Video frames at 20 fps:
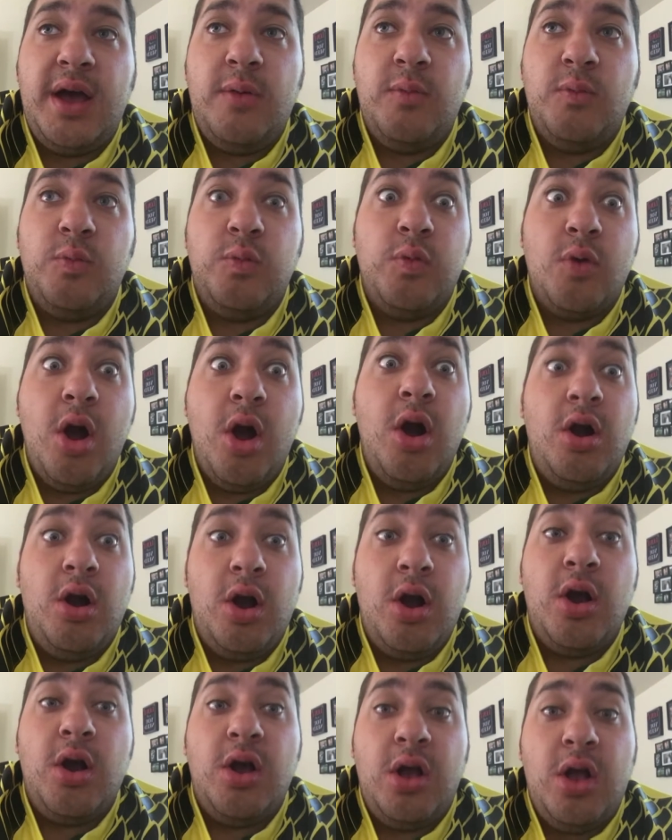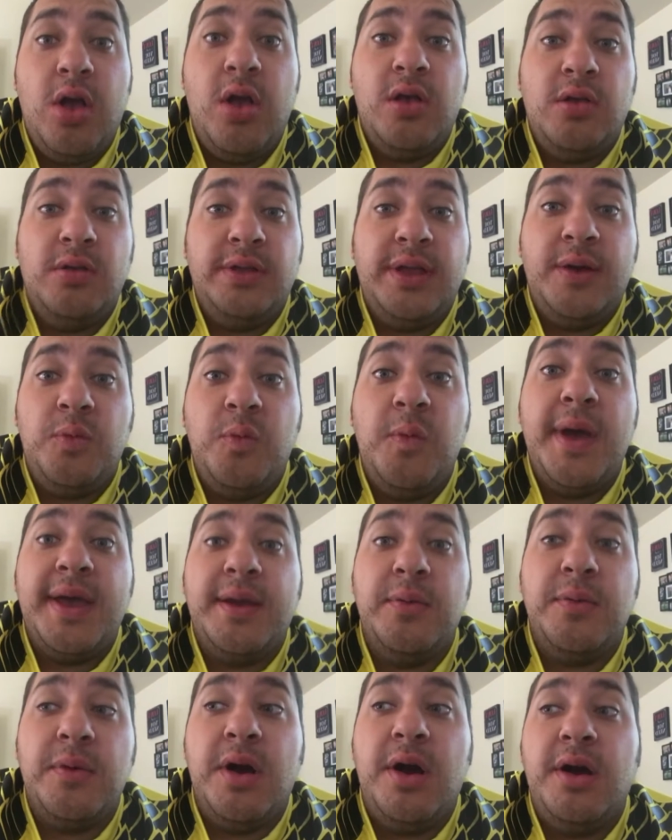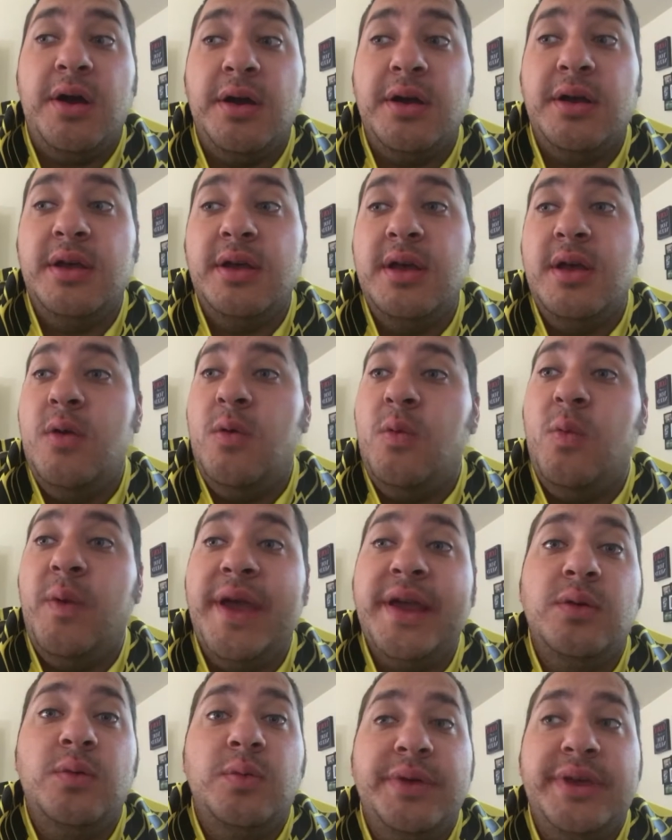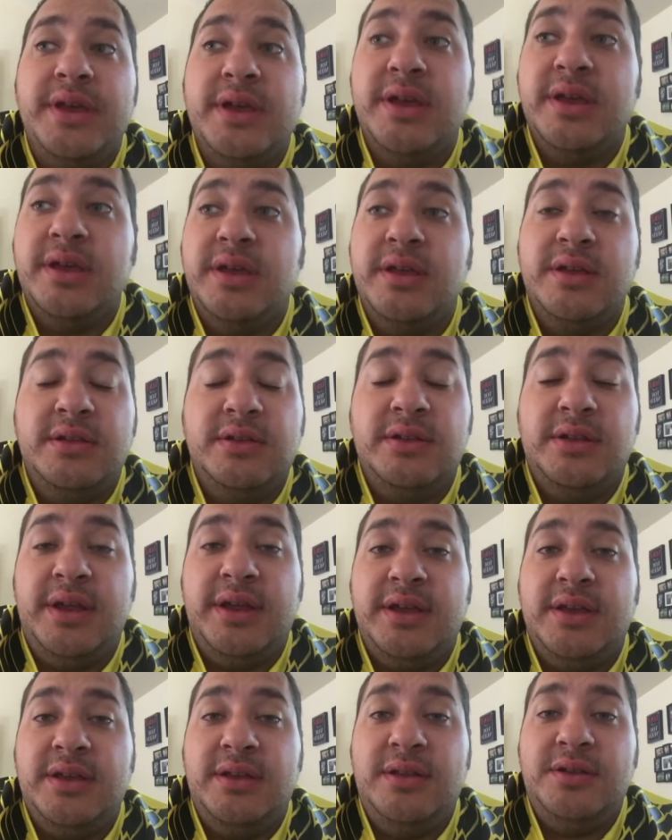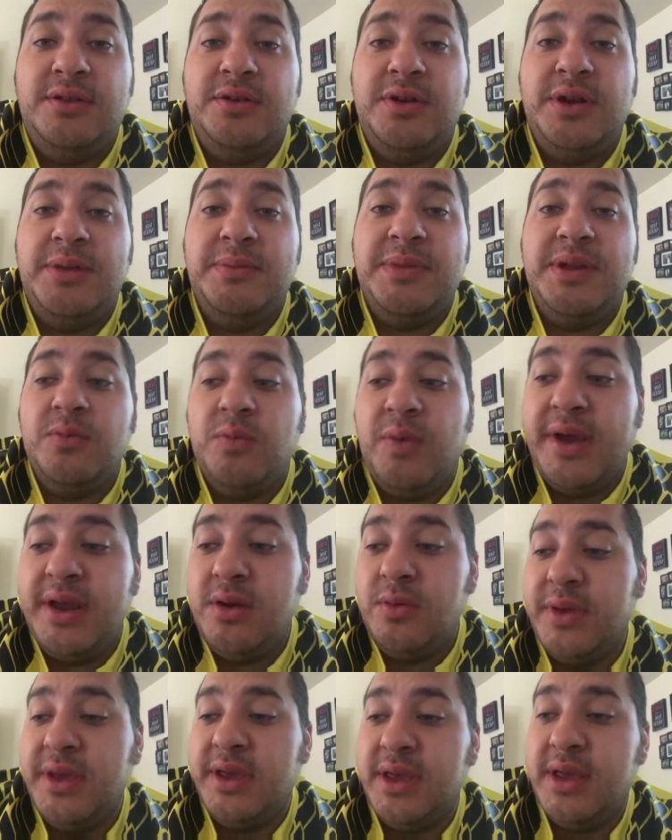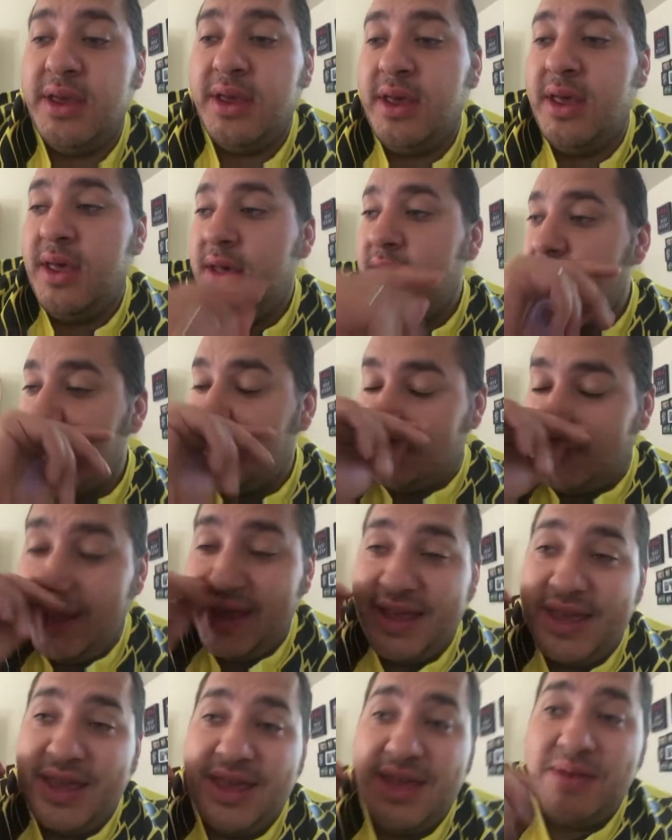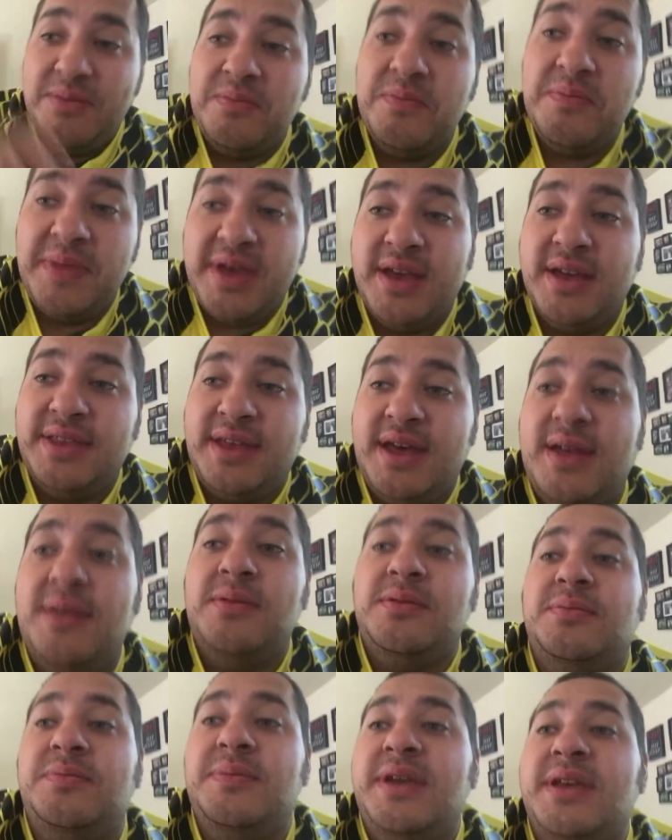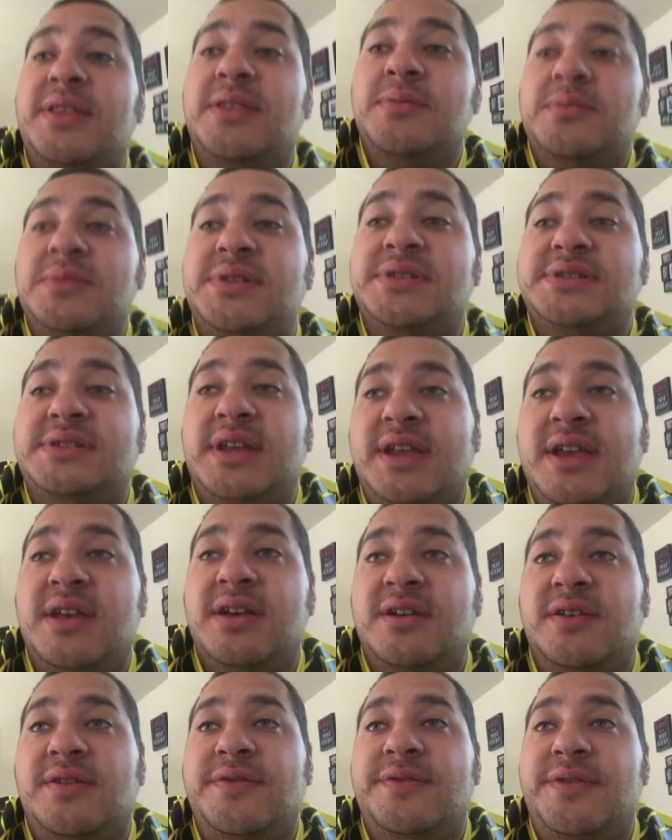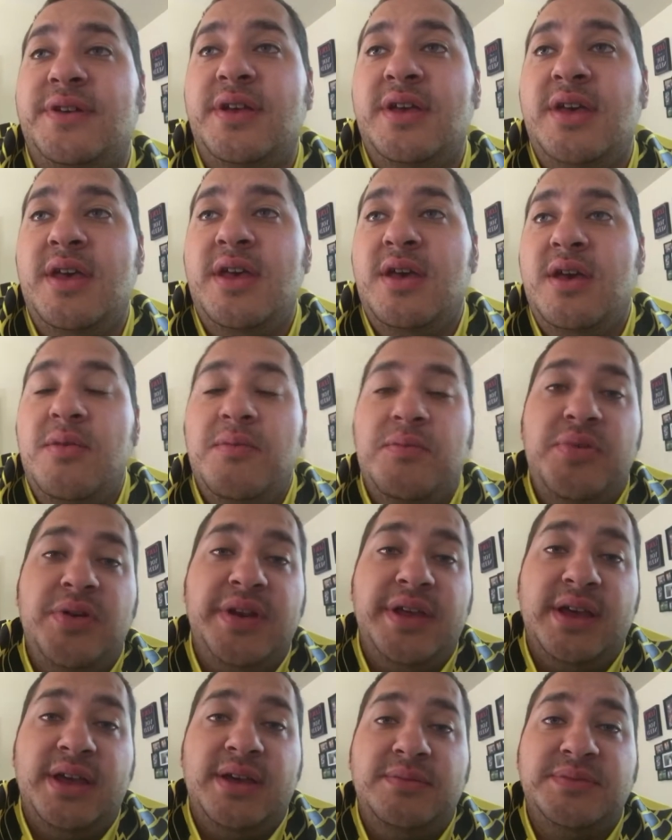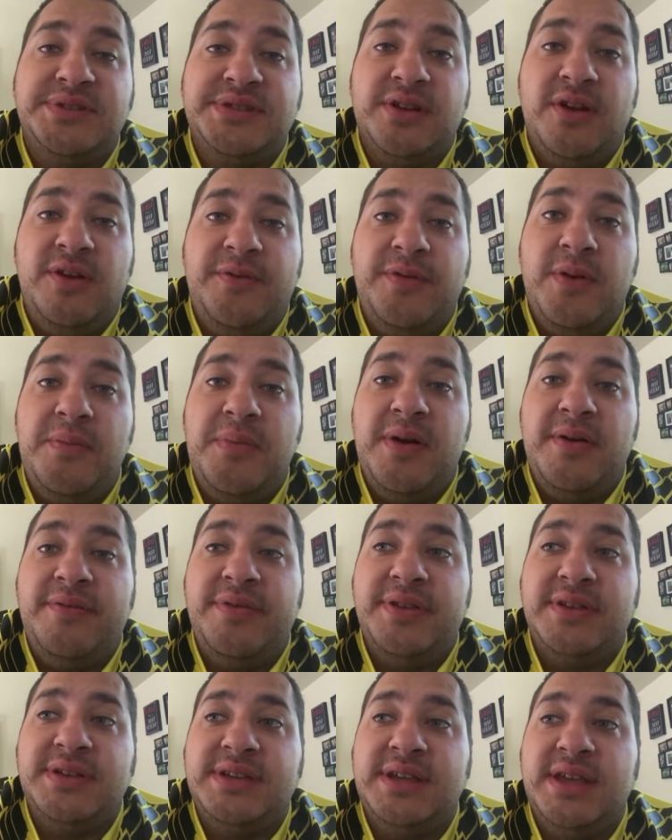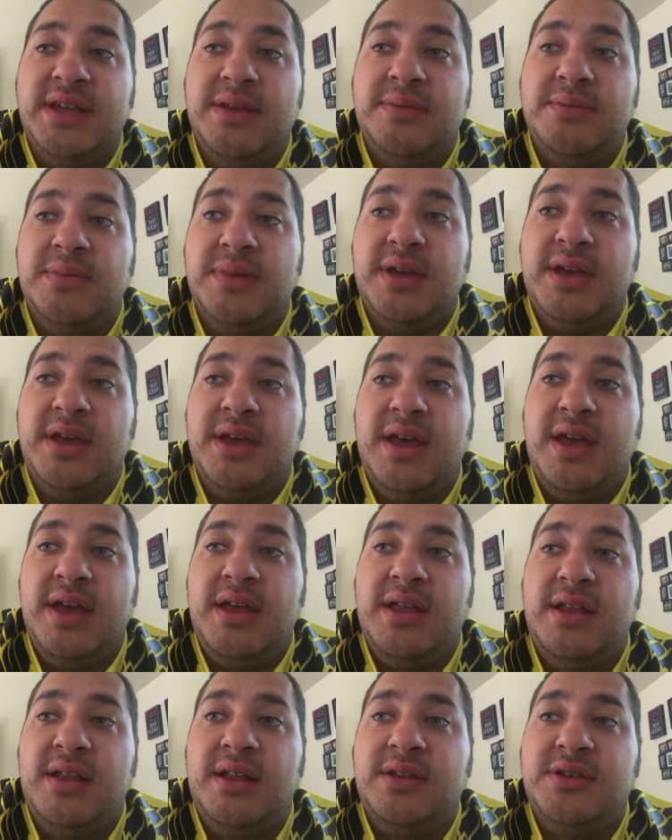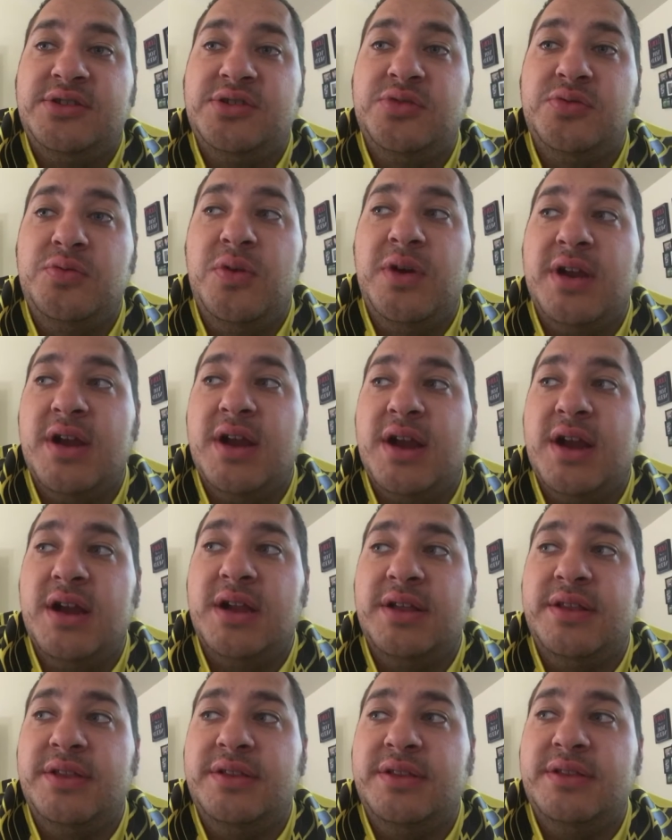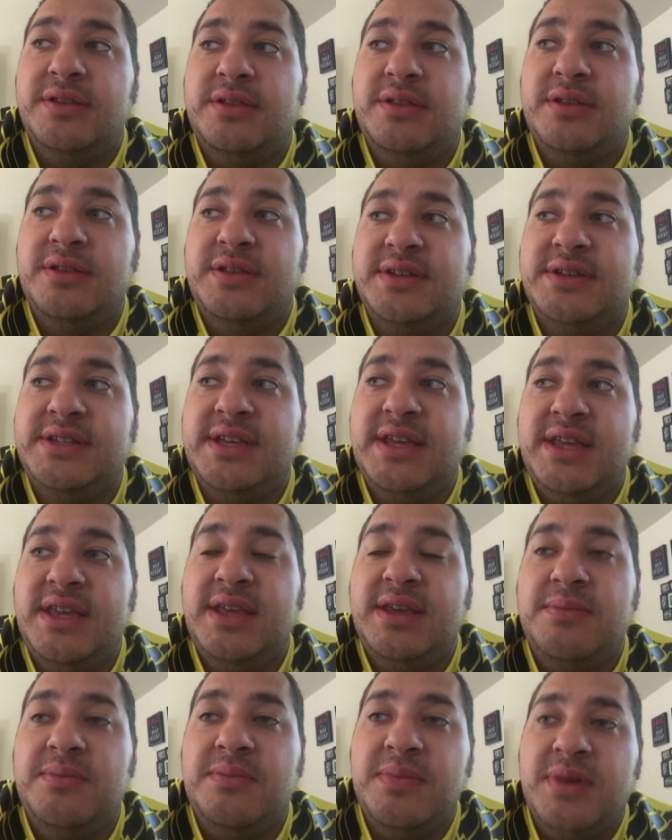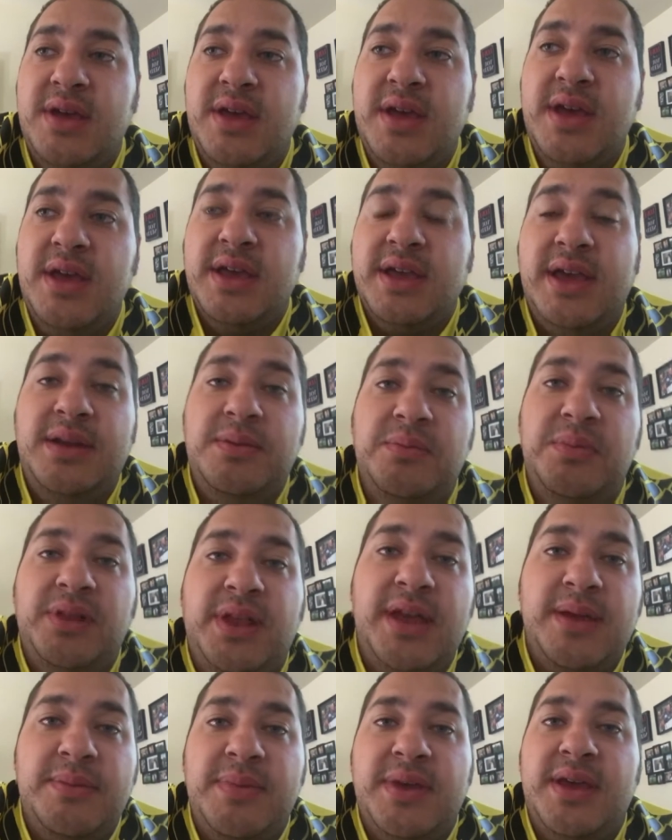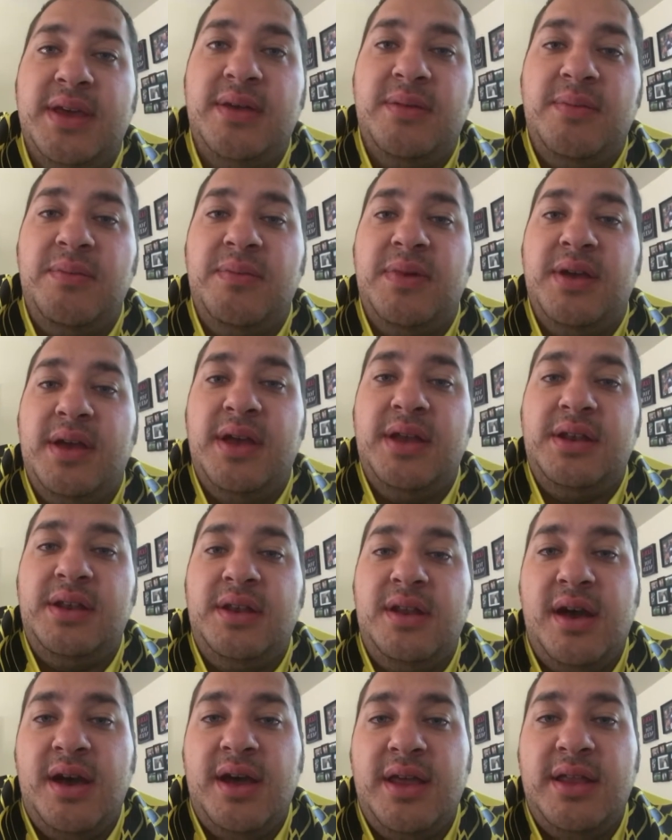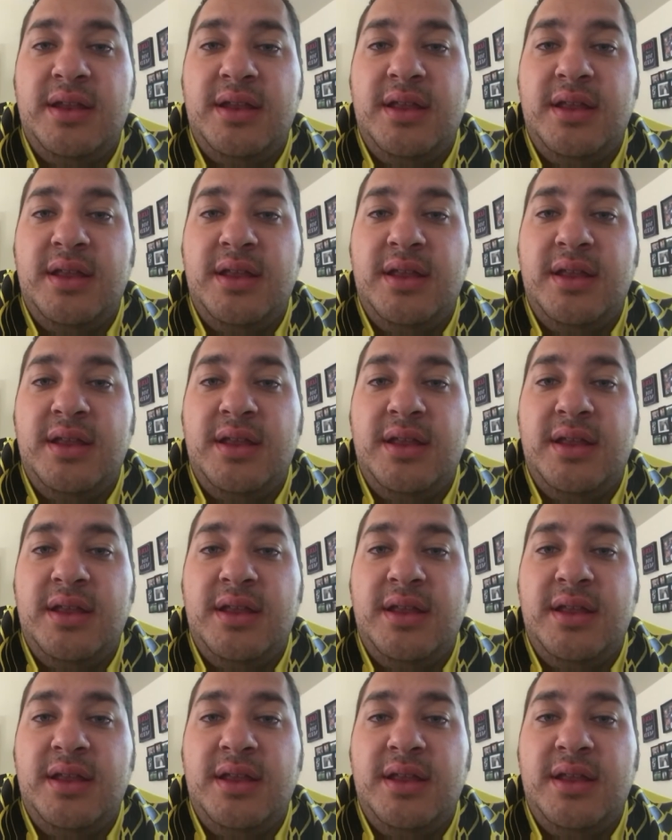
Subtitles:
wrong, like way wrong. Wait a week. Like, you know what I mean? Wait a week. Let him make the mistake of putting himself above the team to where the team can blame him and not,